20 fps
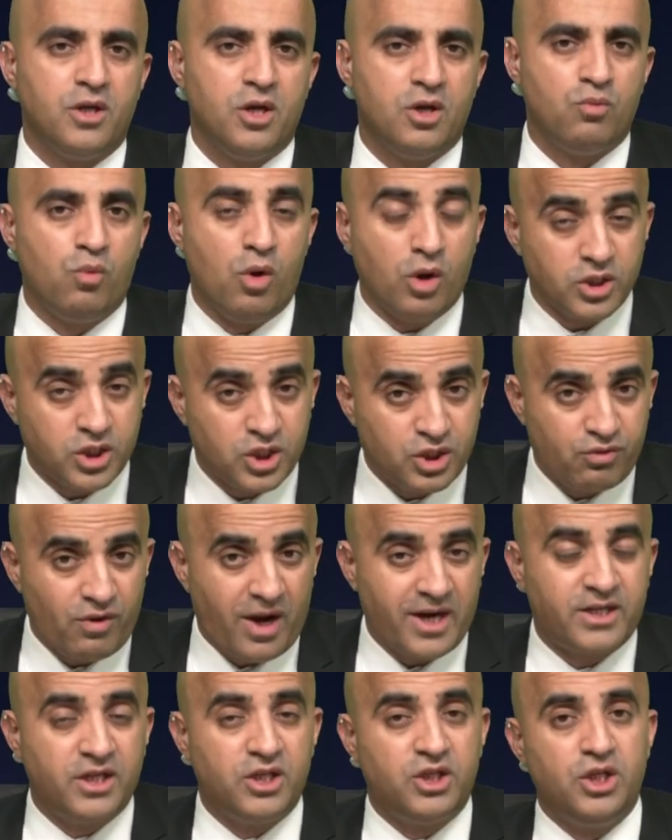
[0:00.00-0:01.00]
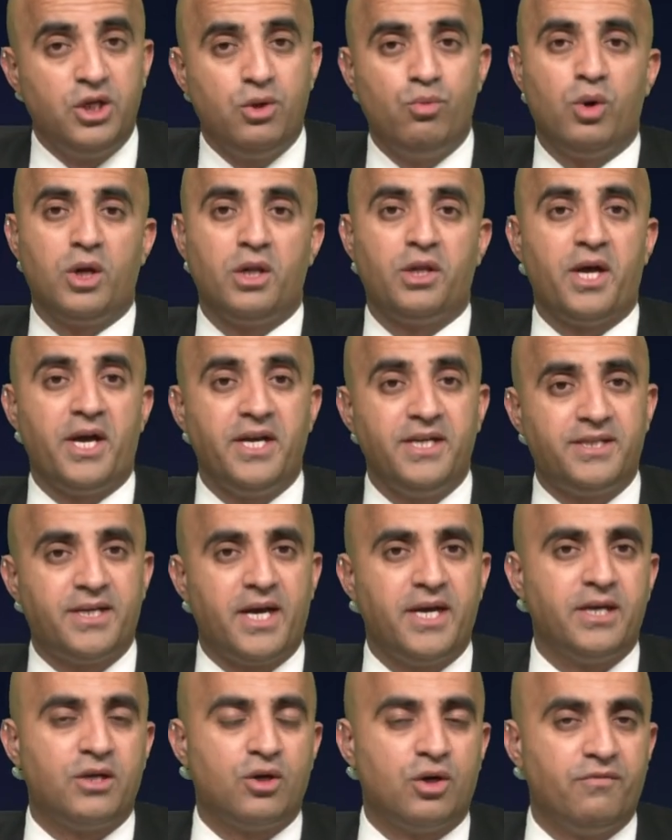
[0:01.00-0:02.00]
What strategy will they
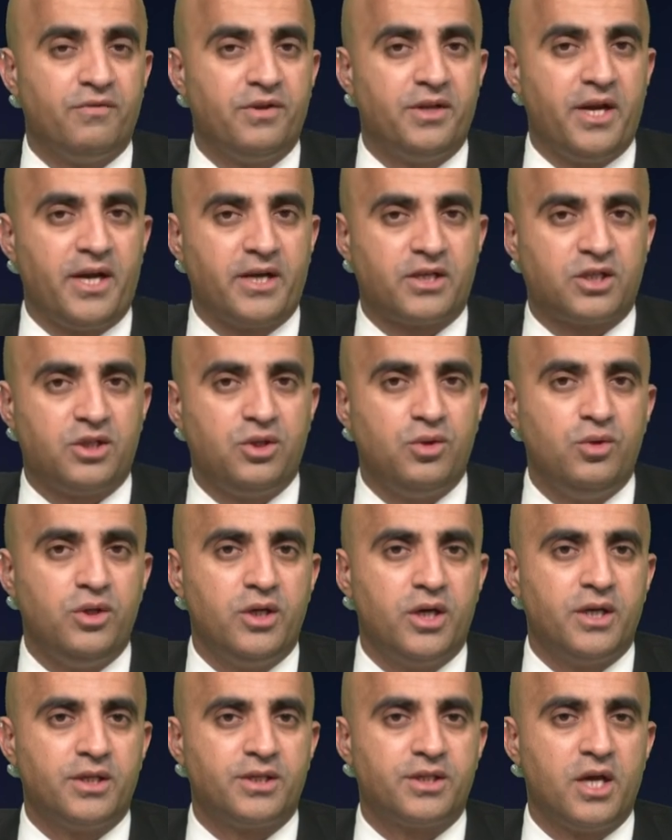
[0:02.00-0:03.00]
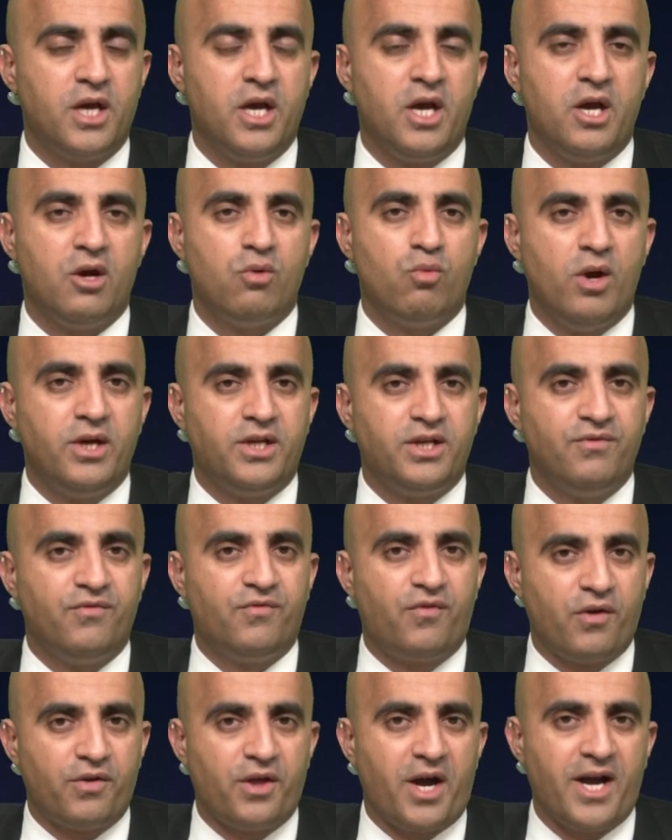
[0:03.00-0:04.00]
take over the next two years, waiting
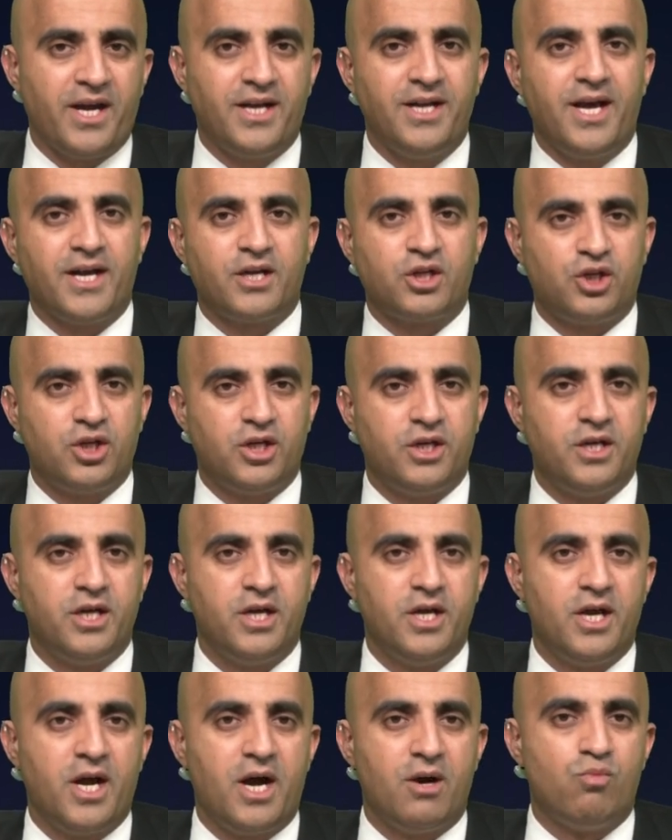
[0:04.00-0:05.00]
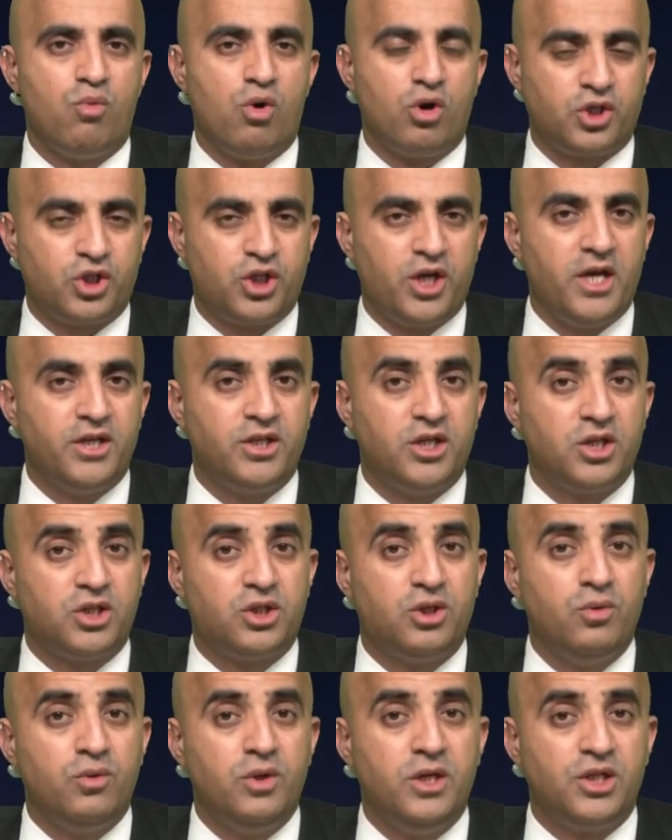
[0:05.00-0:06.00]
for that election and what changes
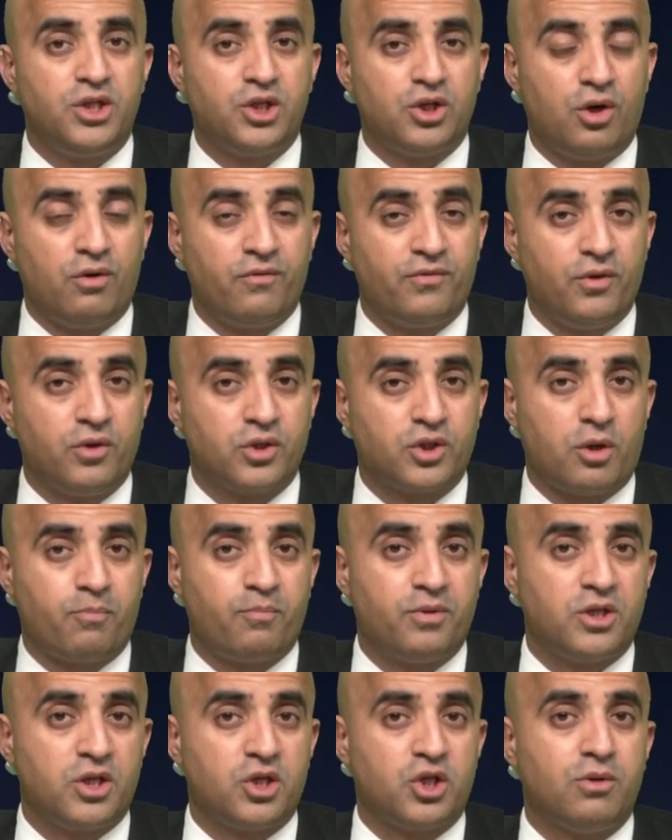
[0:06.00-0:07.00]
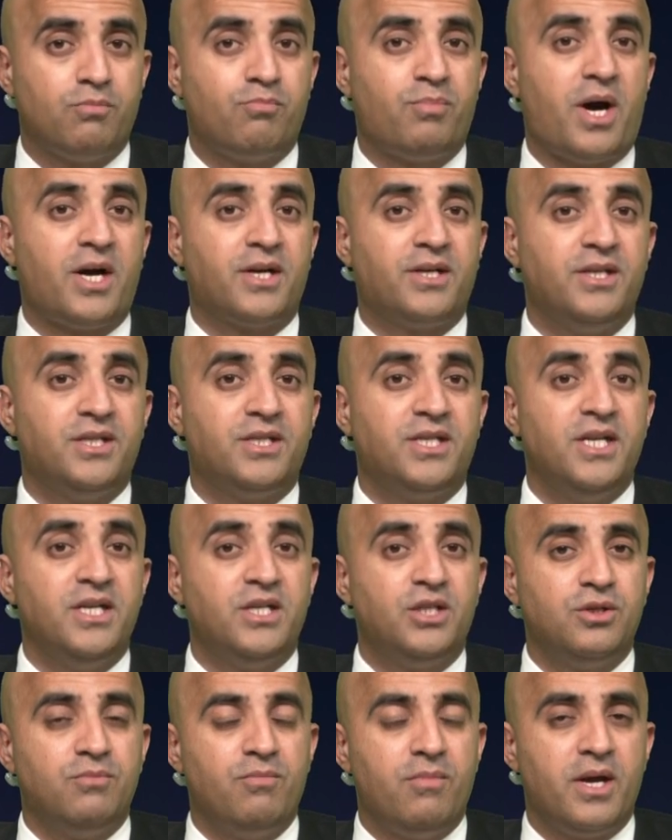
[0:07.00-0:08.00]
do each of those opposition parties need
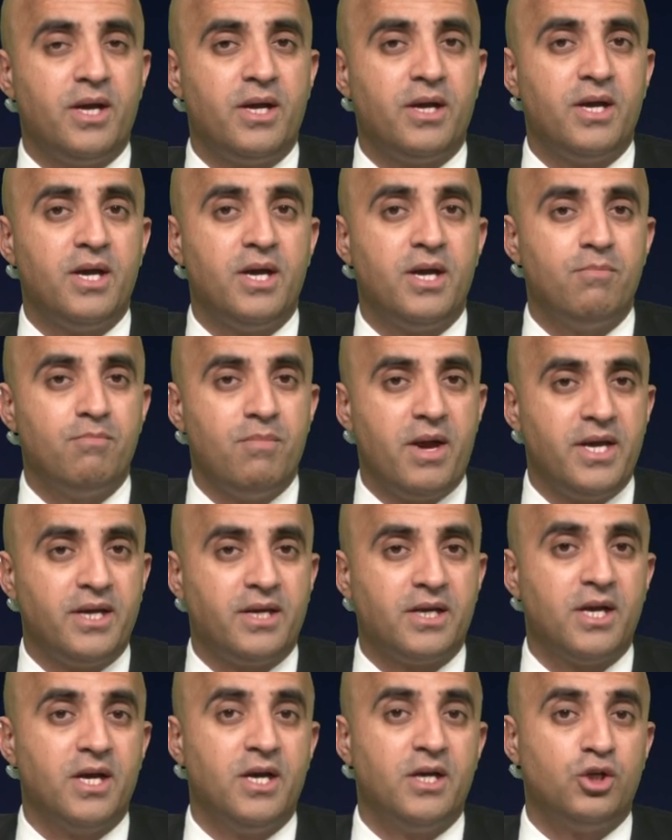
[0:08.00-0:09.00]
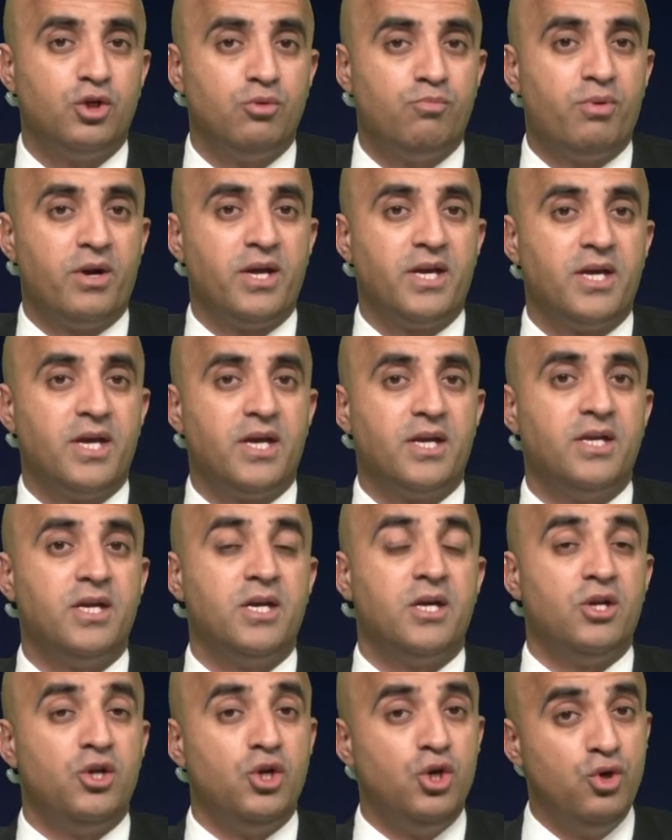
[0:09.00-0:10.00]
to ma make to bring in
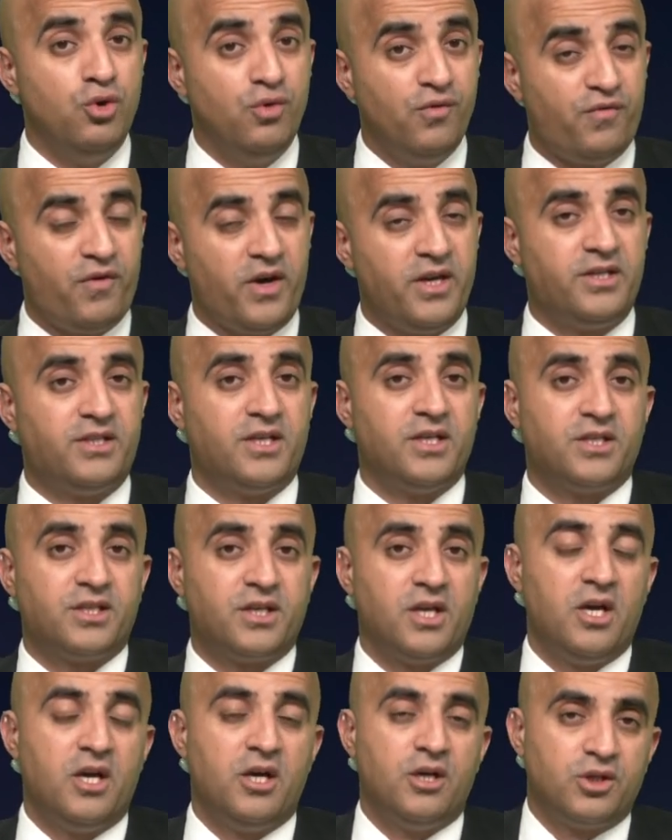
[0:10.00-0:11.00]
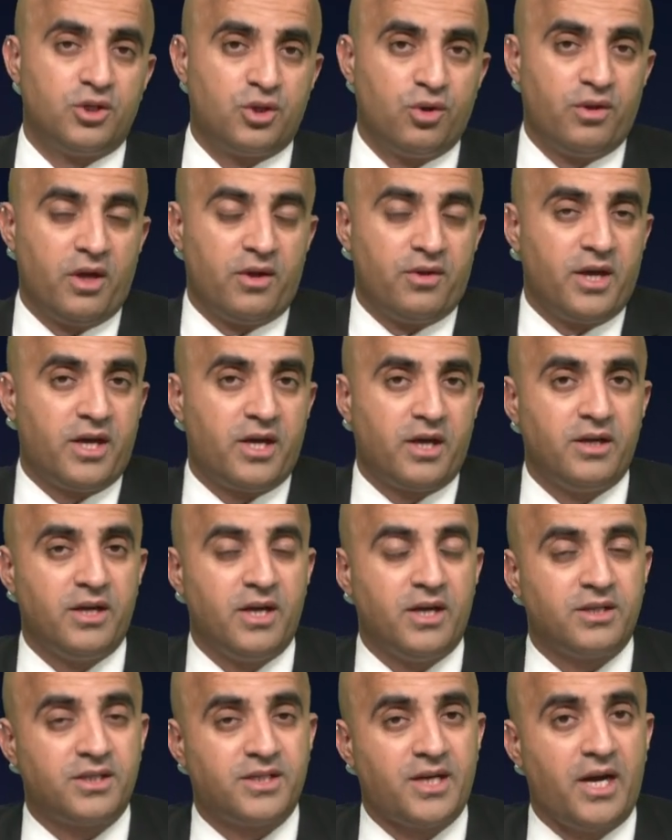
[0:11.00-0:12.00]
new faces so that they
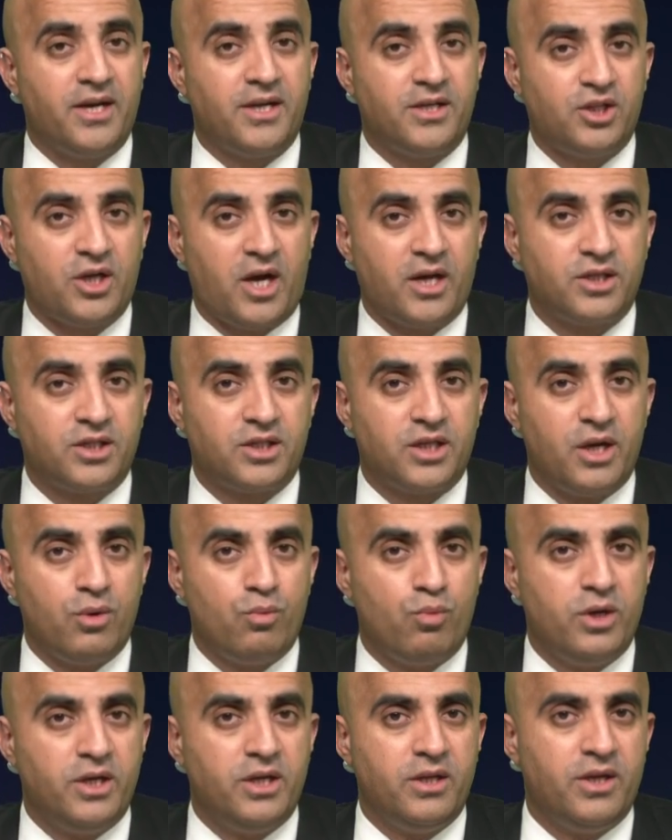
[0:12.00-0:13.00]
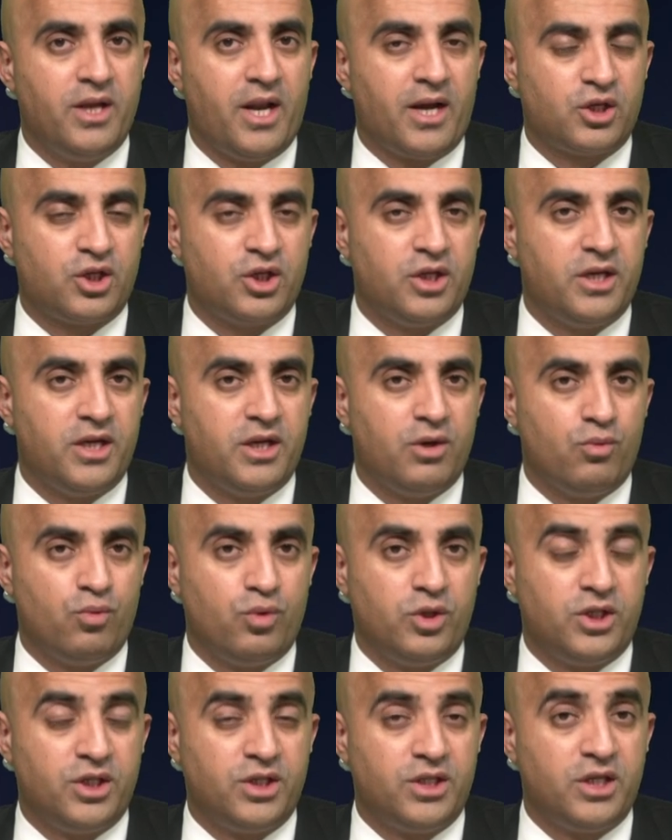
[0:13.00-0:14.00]
can stand a chance in winning the election,
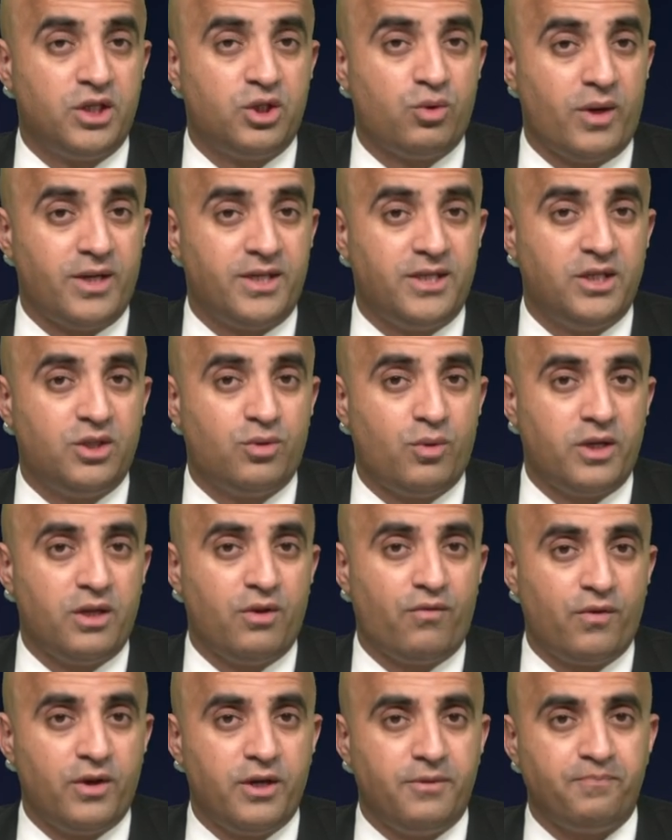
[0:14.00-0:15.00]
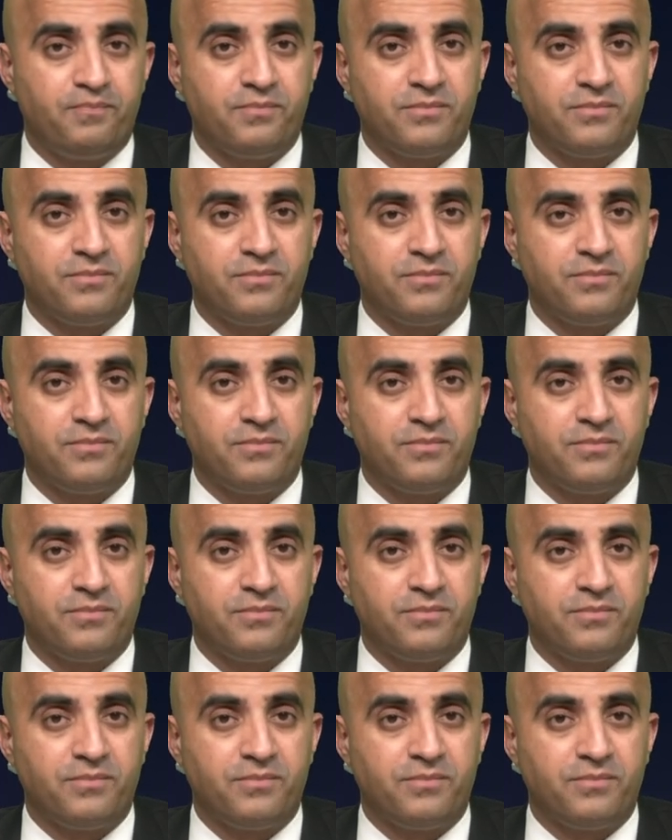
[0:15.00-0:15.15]
which is in 2023?